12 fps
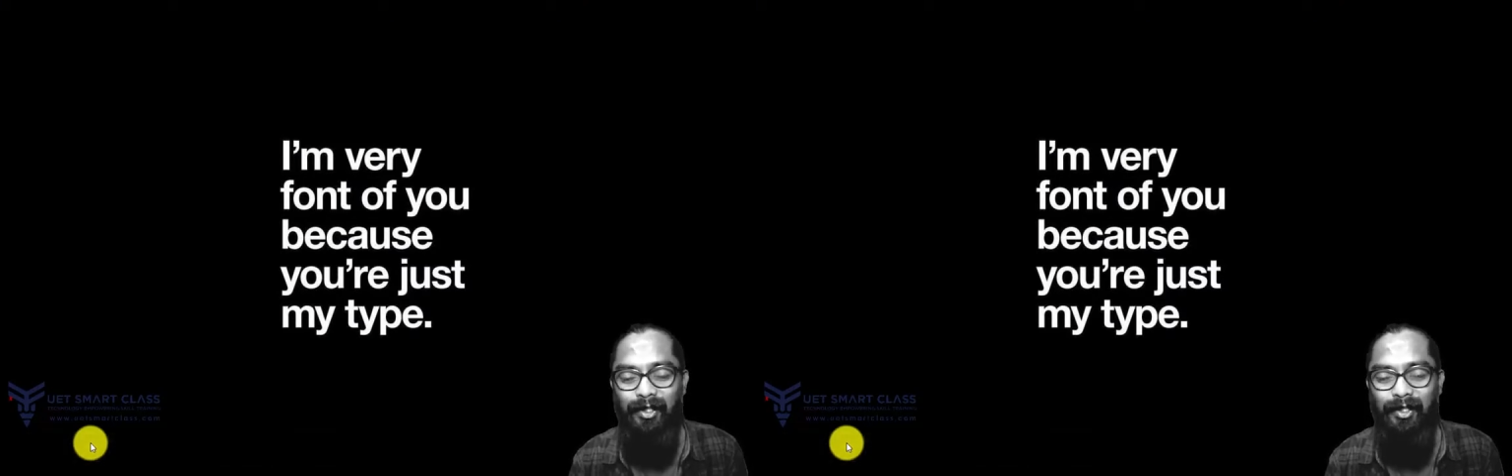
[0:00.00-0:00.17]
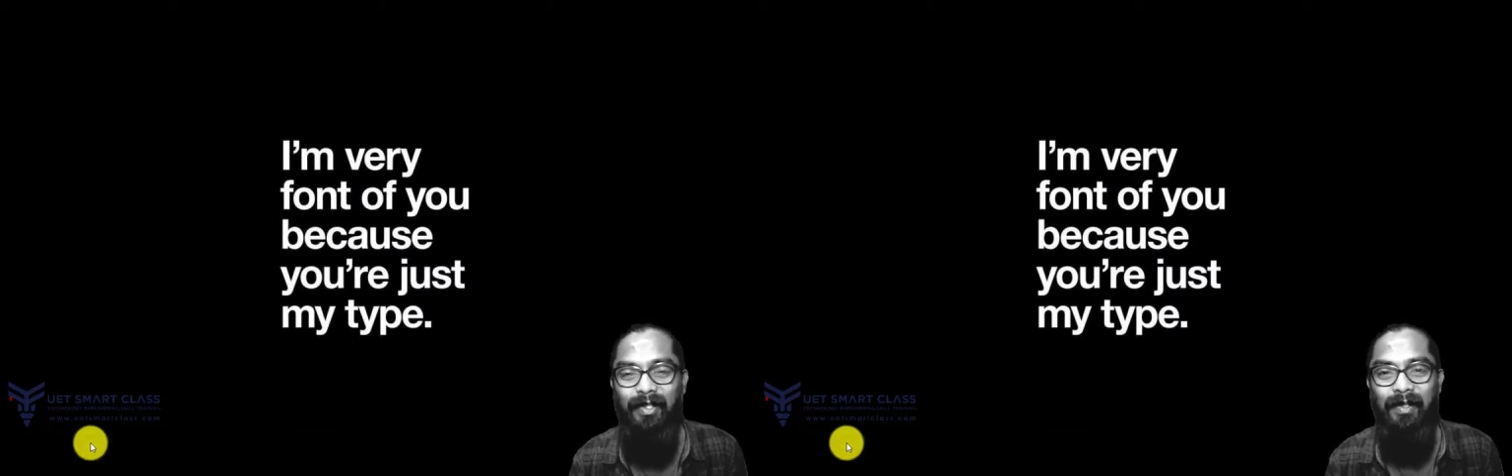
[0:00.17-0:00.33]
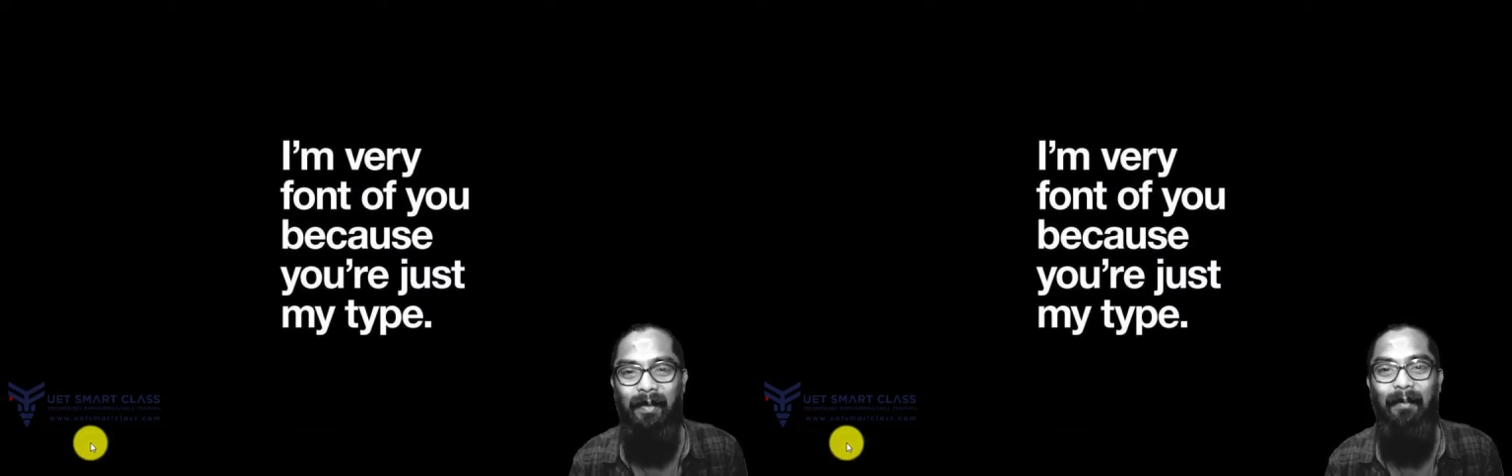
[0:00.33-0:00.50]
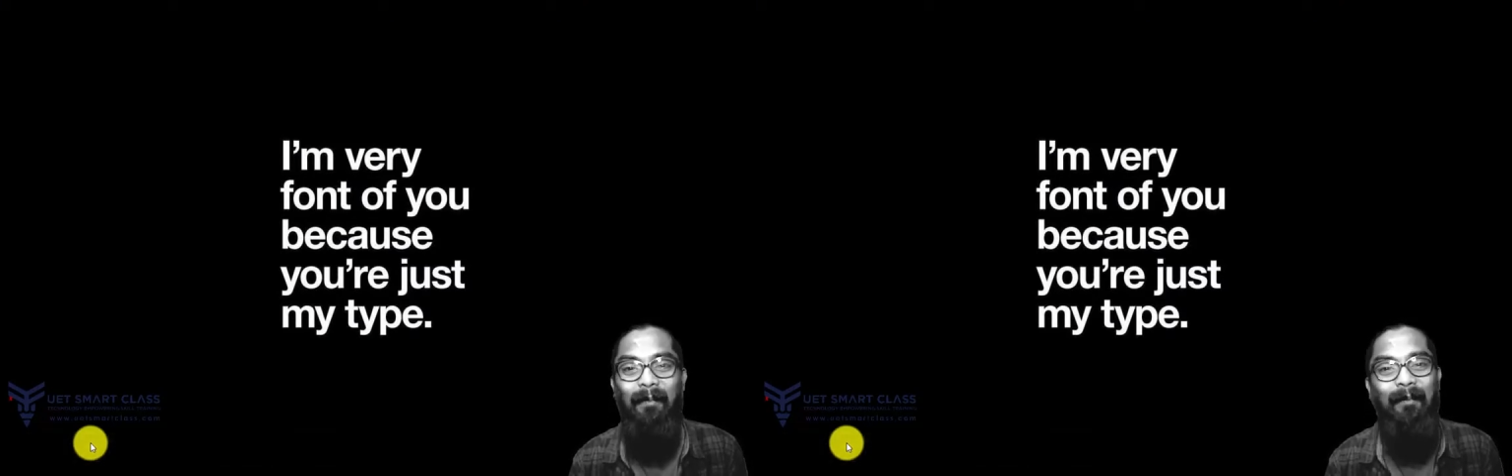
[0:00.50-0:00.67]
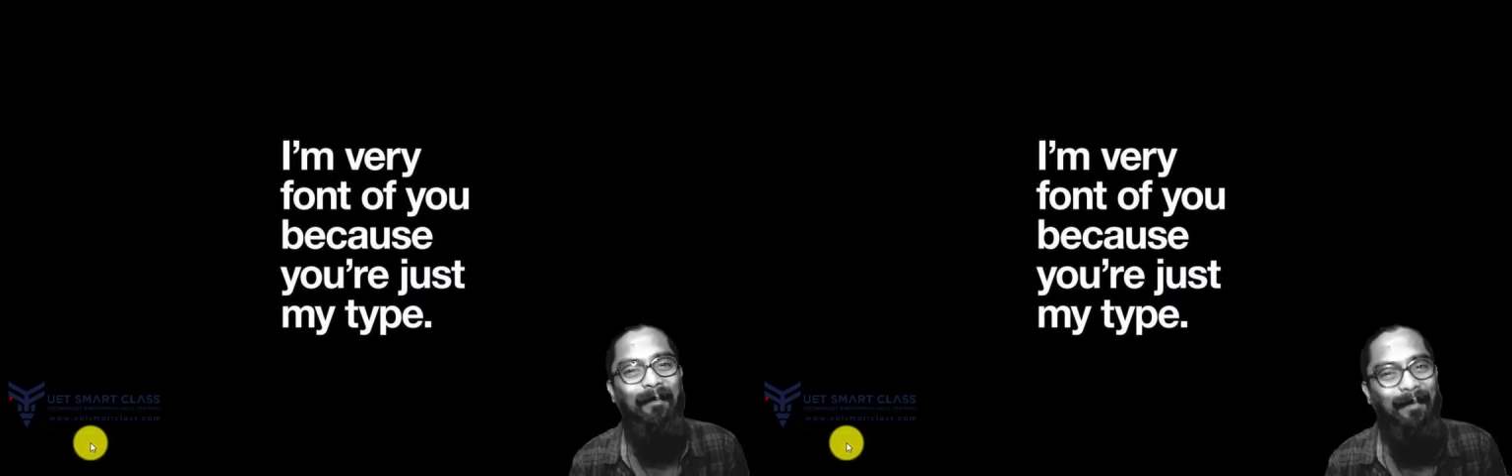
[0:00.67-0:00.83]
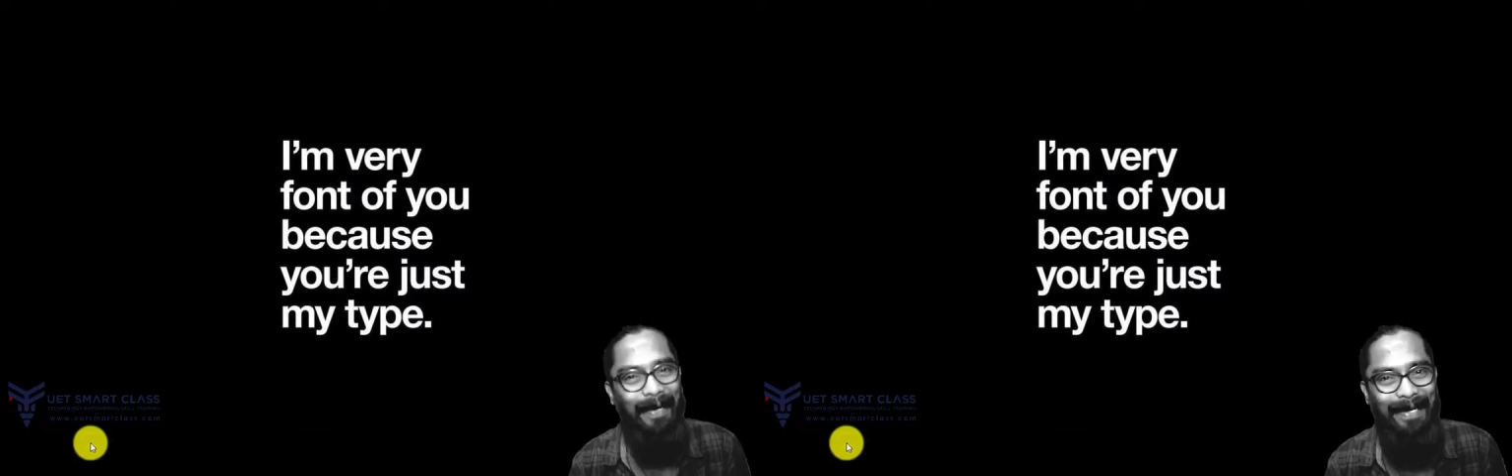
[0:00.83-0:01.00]
just
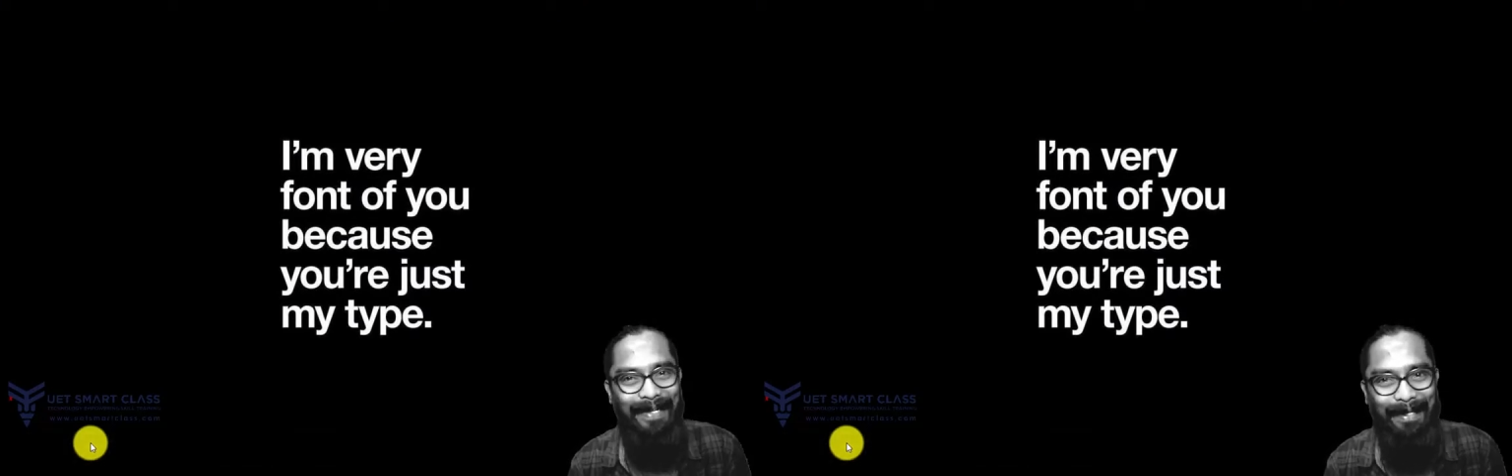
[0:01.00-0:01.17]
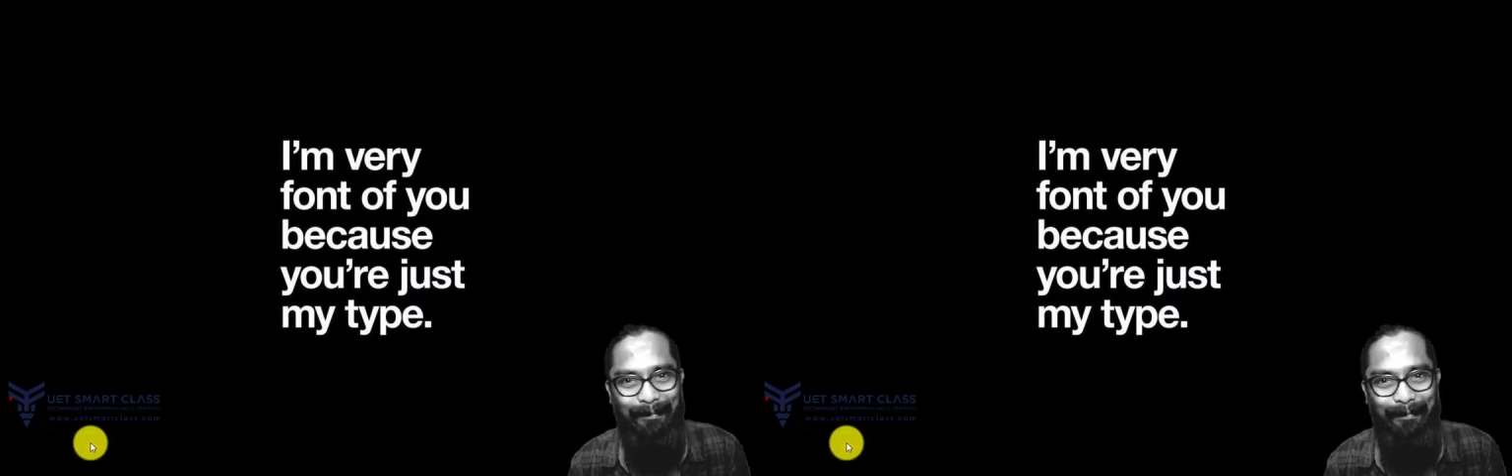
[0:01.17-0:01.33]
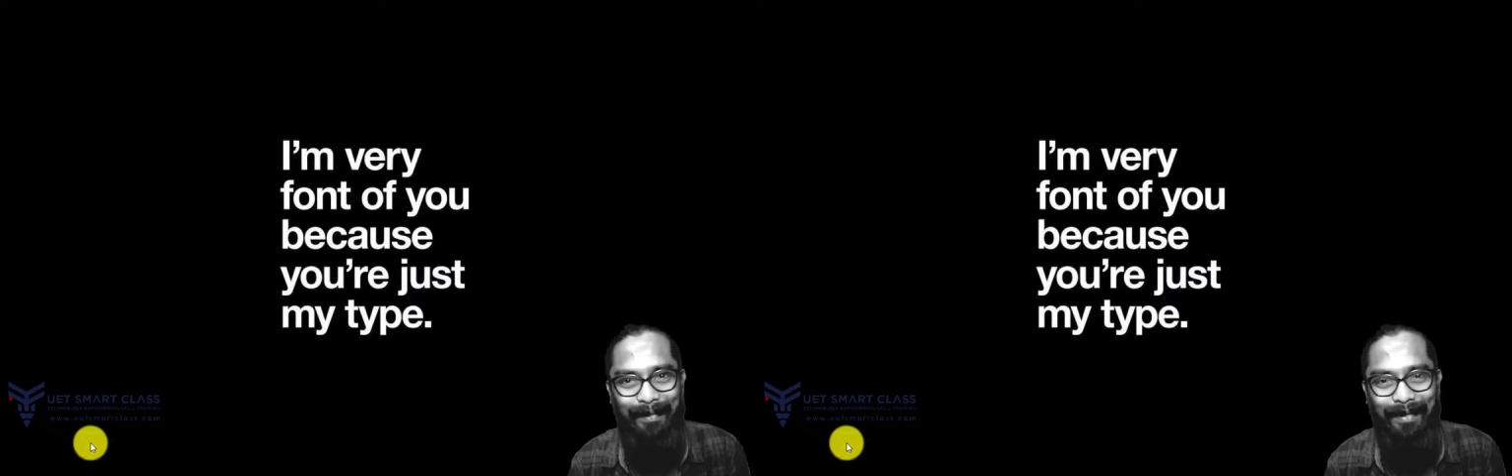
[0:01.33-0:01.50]
my type.